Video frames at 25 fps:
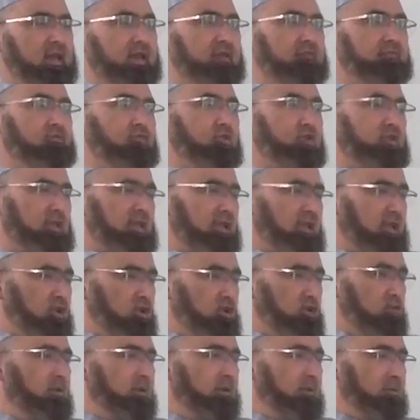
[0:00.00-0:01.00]
of course, as a
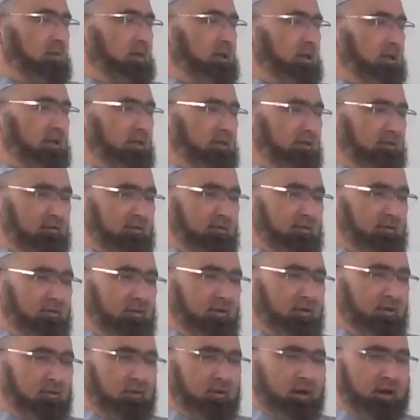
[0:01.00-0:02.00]
human being,
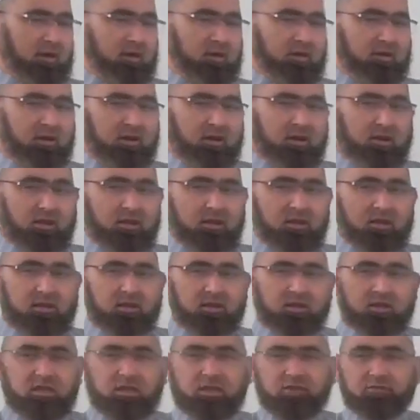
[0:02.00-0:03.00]
right,
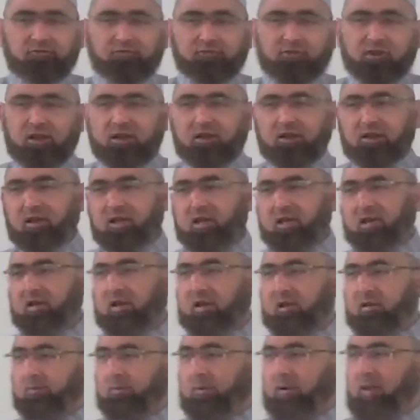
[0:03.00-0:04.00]
he felt a
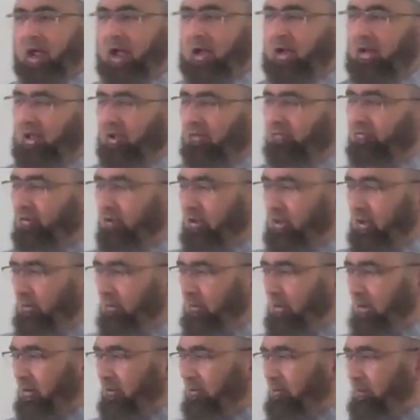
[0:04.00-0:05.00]
little bit
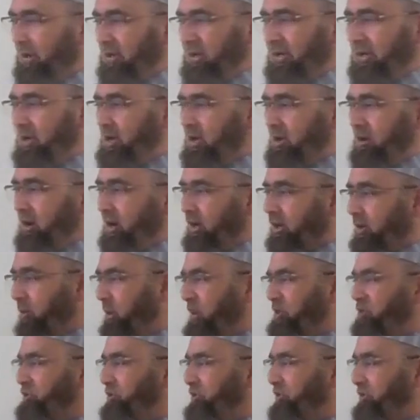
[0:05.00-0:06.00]
uncomfortable, but he did not
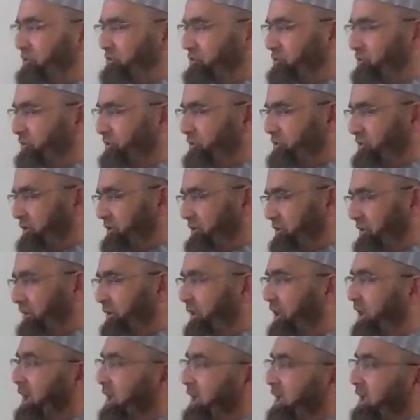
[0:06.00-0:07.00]
question
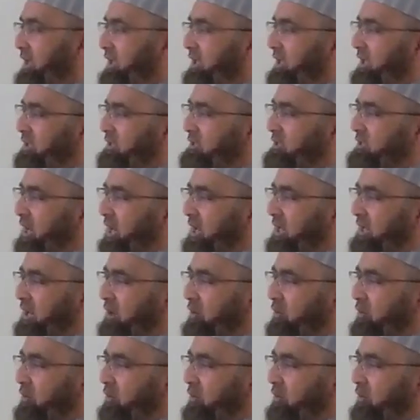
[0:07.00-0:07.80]
Rasulullah. He started